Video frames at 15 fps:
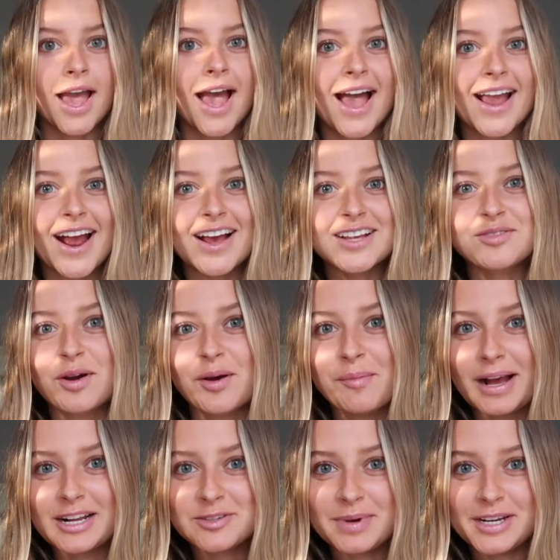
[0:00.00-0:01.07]
Hi guys, welcome
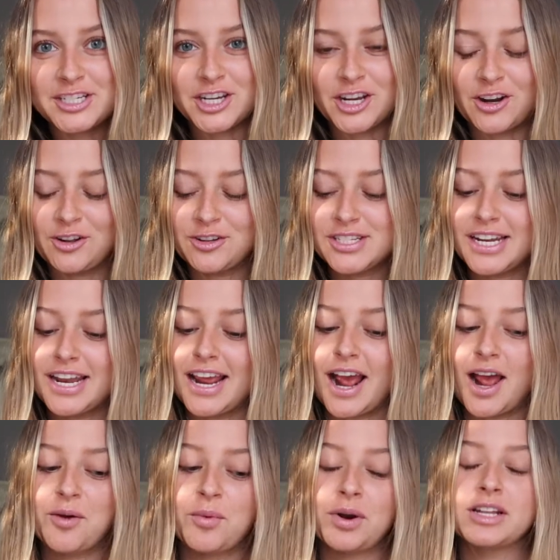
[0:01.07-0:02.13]
back to my channel. Today
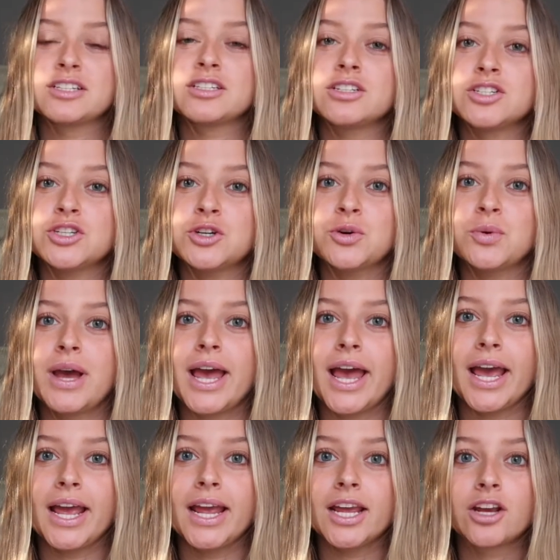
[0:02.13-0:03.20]
I wanted to do
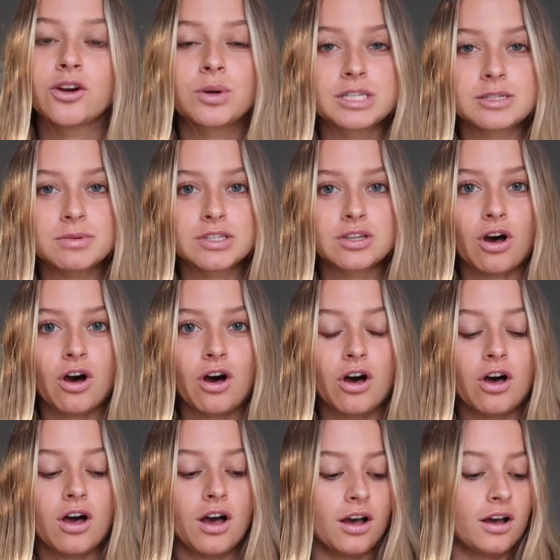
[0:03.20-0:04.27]
a Christmas
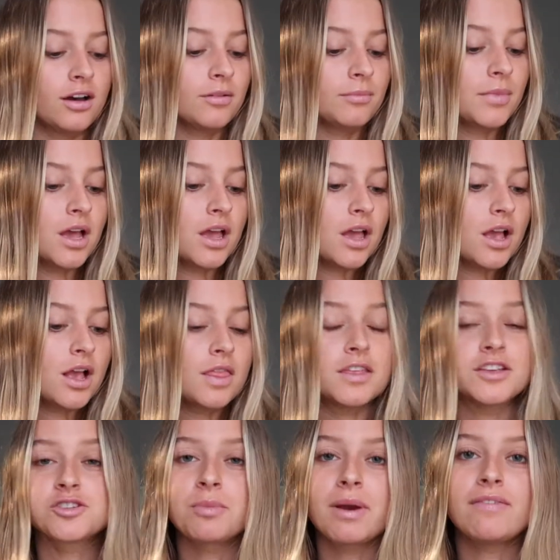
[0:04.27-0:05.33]
haul. Um,
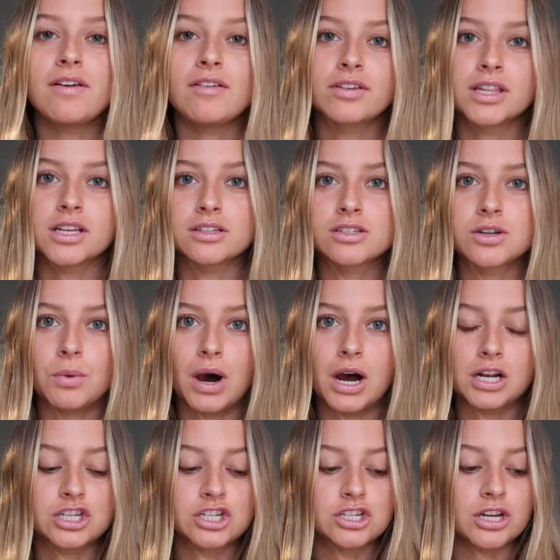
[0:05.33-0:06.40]
these are my favorite things to
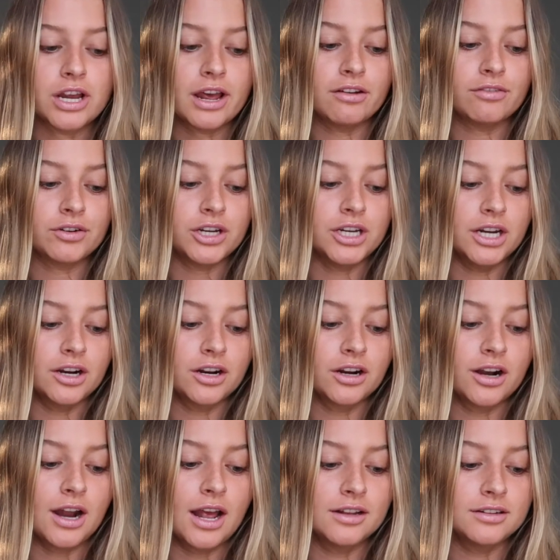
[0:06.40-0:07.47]
watch every
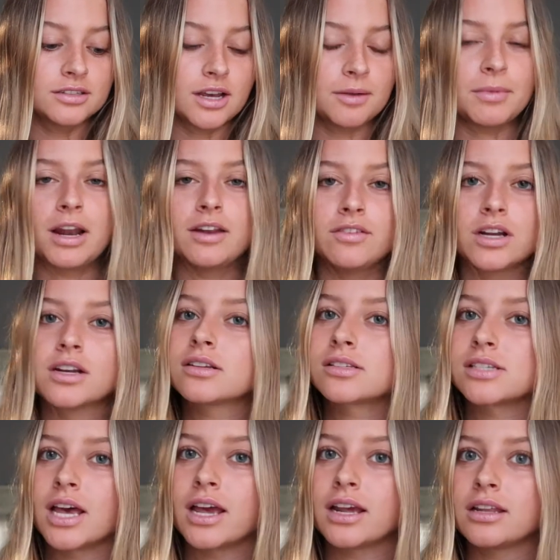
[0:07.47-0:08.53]
year and I'm not even going to
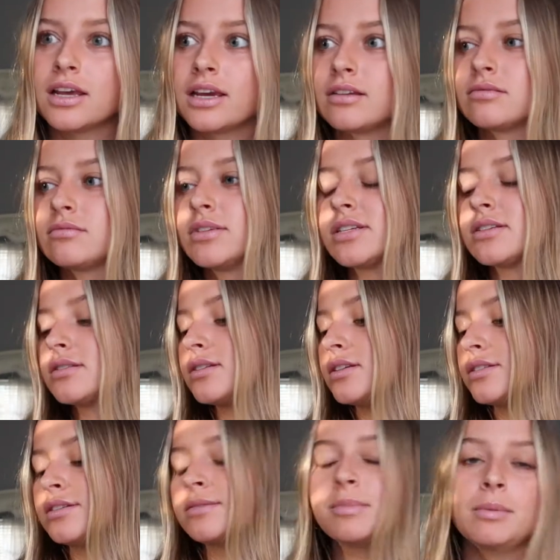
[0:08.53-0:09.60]
say like this
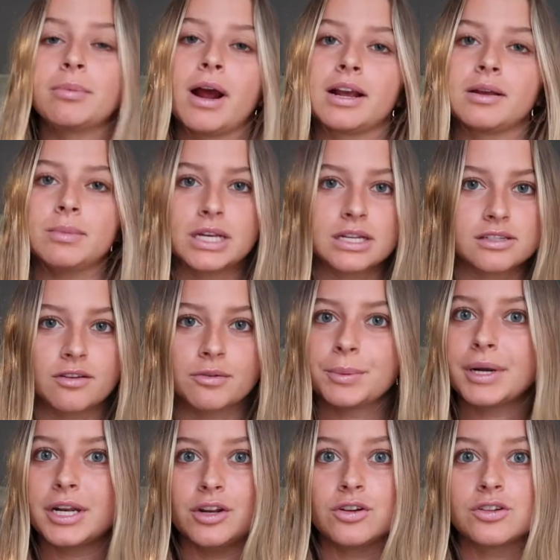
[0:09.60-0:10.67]
isn't me bragging because
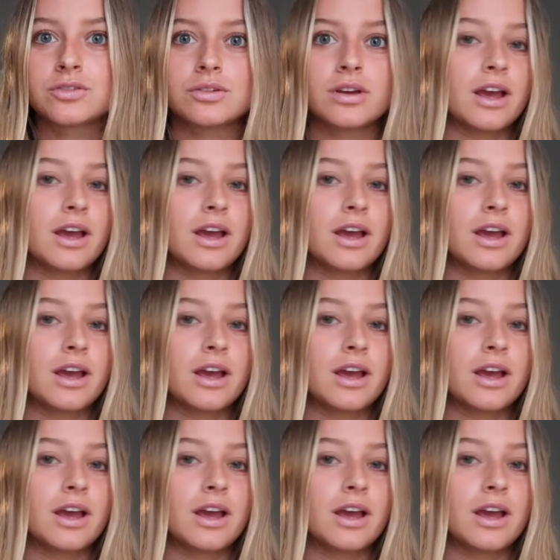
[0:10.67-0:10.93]
everybody knows